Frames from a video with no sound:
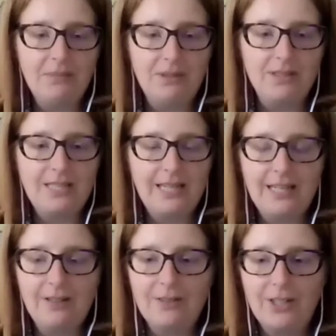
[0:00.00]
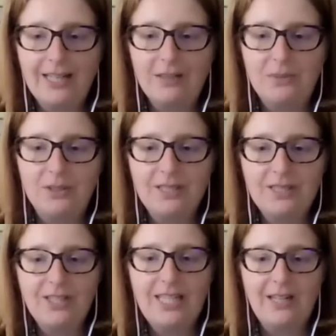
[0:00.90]
able to take care of your animal
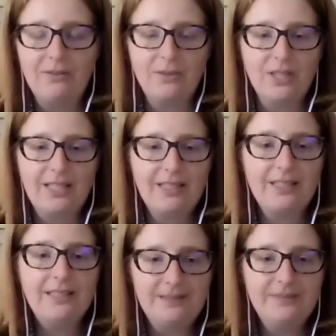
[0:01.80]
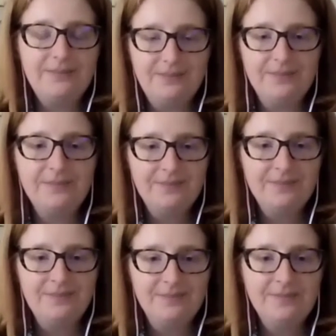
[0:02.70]
because you can't afford it.
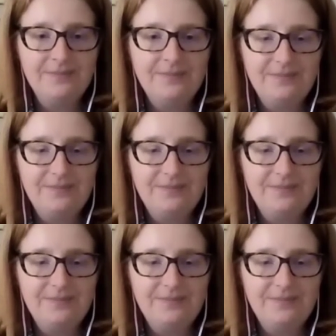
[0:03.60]
Right,